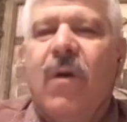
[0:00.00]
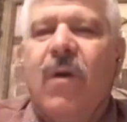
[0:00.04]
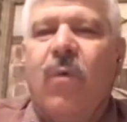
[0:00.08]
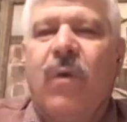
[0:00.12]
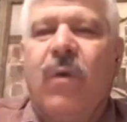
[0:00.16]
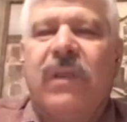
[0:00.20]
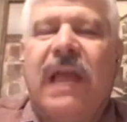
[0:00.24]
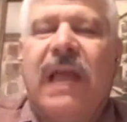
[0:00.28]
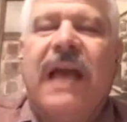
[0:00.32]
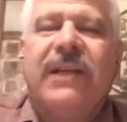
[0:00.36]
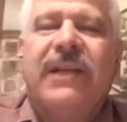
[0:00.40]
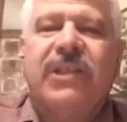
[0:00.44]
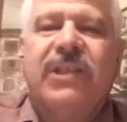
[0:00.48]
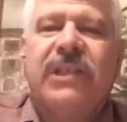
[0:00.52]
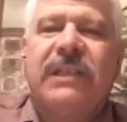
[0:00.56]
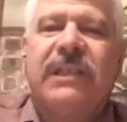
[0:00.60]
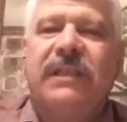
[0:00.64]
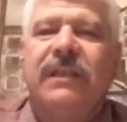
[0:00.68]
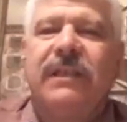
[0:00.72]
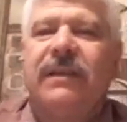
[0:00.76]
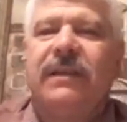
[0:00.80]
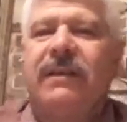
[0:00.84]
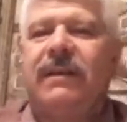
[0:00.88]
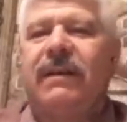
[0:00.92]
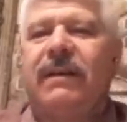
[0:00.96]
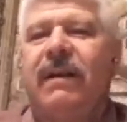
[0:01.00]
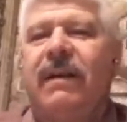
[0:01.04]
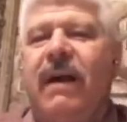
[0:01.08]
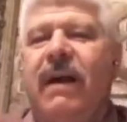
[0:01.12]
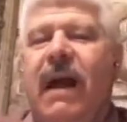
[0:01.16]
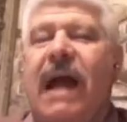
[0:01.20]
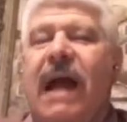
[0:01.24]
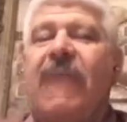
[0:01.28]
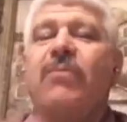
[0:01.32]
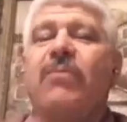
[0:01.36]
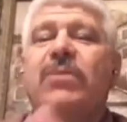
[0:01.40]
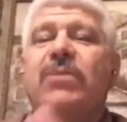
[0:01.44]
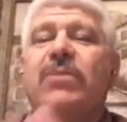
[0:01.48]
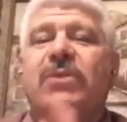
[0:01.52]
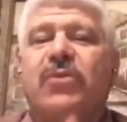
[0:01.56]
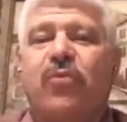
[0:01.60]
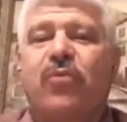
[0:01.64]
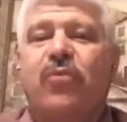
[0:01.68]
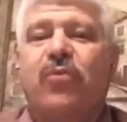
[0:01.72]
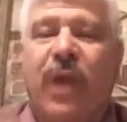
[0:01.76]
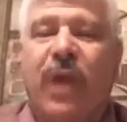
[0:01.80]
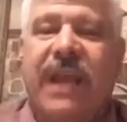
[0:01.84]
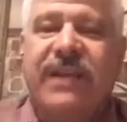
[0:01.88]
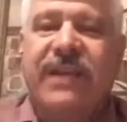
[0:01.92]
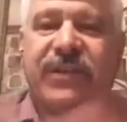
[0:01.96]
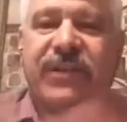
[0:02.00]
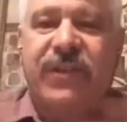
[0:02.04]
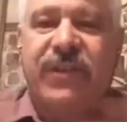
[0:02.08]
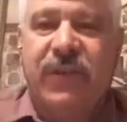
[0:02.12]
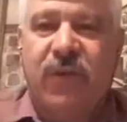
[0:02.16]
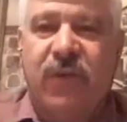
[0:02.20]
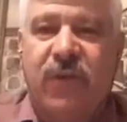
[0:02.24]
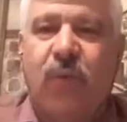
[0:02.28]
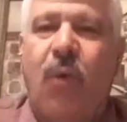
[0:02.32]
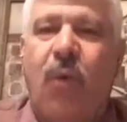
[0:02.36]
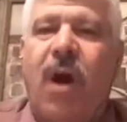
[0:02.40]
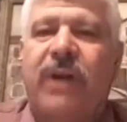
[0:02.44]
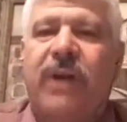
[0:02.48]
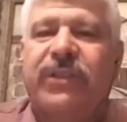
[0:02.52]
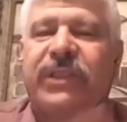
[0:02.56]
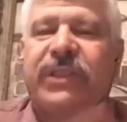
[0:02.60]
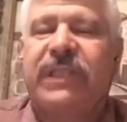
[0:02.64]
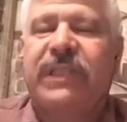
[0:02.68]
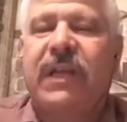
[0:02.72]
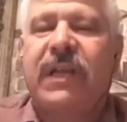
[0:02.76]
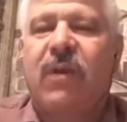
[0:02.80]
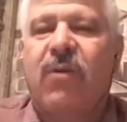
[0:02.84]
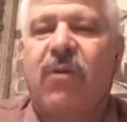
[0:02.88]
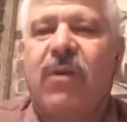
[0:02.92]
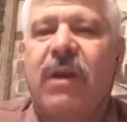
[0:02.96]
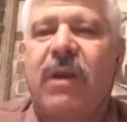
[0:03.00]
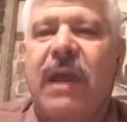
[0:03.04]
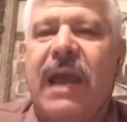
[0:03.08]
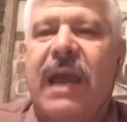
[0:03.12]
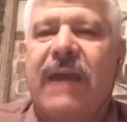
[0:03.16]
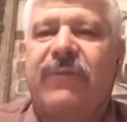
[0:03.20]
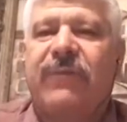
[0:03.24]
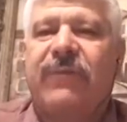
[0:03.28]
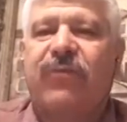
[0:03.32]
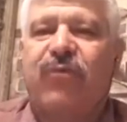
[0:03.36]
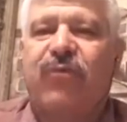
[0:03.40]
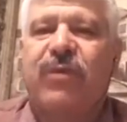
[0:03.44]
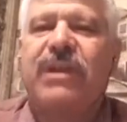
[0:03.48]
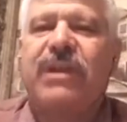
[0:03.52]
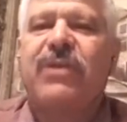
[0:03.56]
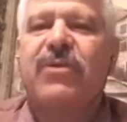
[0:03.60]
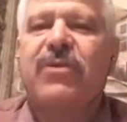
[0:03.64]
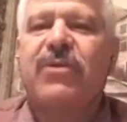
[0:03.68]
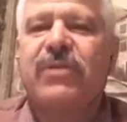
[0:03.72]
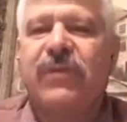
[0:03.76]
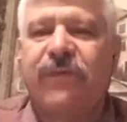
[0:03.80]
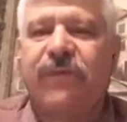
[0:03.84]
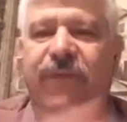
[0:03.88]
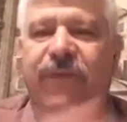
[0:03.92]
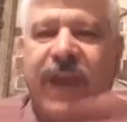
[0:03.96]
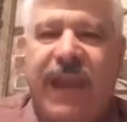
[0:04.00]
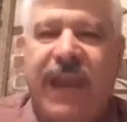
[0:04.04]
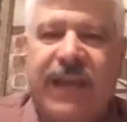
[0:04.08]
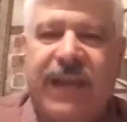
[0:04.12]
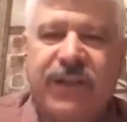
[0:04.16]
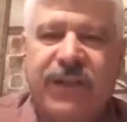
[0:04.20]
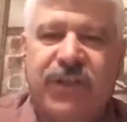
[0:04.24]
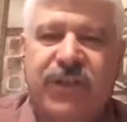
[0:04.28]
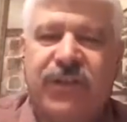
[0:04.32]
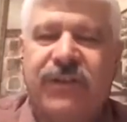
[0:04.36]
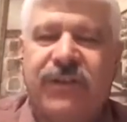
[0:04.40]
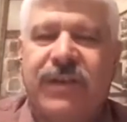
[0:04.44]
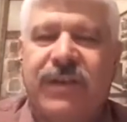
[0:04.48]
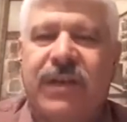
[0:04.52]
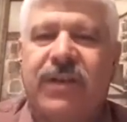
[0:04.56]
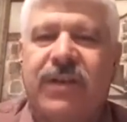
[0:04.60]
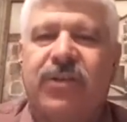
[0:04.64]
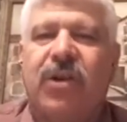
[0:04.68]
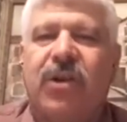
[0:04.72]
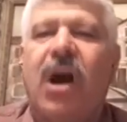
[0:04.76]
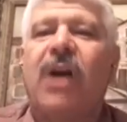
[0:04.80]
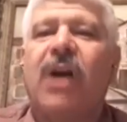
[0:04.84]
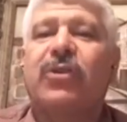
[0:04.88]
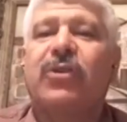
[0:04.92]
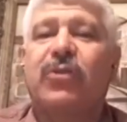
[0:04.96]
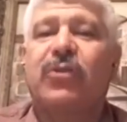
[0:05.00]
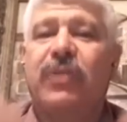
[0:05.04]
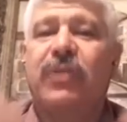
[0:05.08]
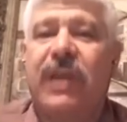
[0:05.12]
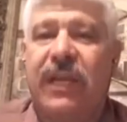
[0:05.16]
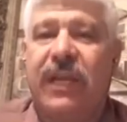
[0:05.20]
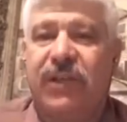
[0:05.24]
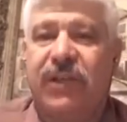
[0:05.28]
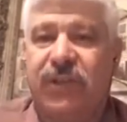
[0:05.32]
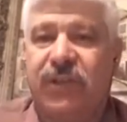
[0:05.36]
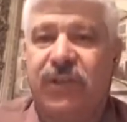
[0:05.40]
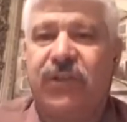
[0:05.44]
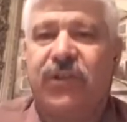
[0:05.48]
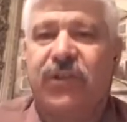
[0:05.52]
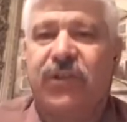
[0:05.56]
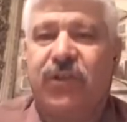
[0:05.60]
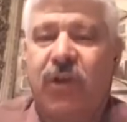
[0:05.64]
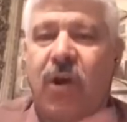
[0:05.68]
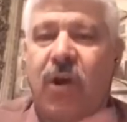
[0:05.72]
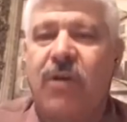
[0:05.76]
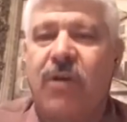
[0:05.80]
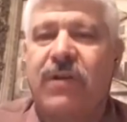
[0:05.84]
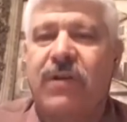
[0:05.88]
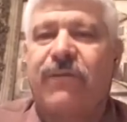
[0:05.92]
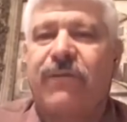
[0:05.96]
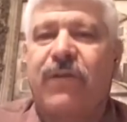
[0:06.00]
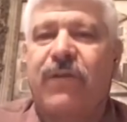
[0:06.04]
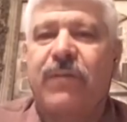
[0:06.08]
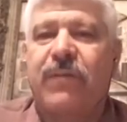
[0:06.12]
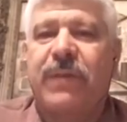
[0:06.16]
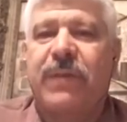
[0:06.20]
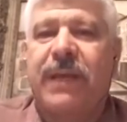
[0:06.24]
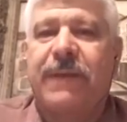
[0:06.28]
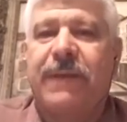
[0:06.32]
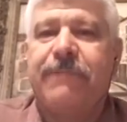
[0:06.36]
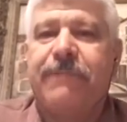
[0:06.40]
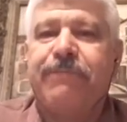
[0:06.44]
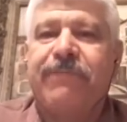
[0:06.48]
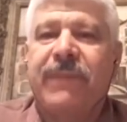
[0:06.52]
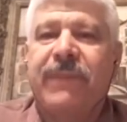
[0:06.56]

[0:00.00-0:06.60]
Well, actually, I was raised in the Watchtower. At 3 years of age, the indoctrination started for me.